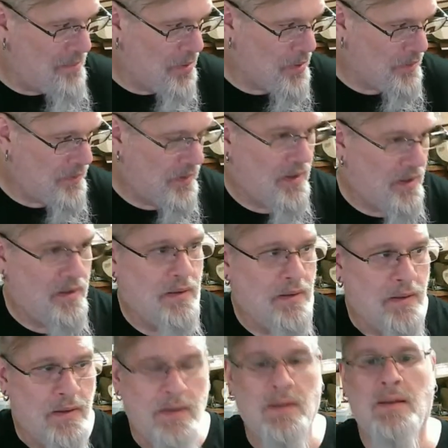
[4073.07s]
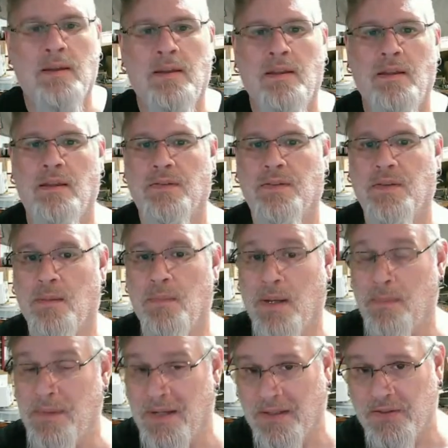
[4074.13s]
birthday is coming
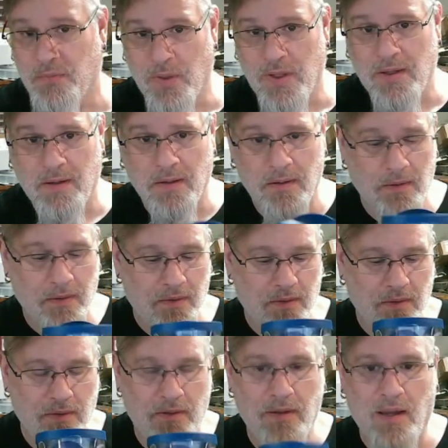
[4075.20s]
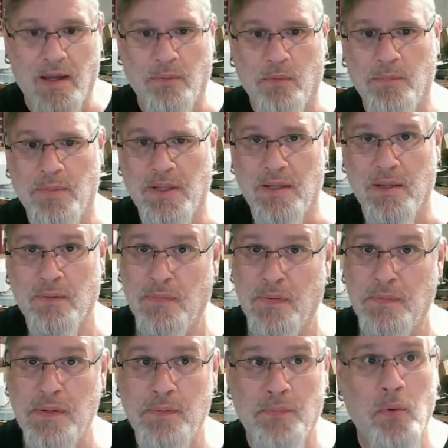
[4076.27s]
up next week. I will be
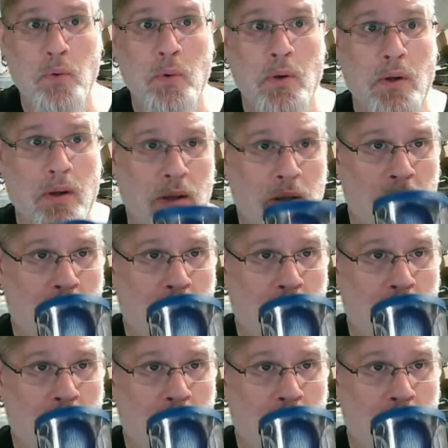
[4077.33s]
54.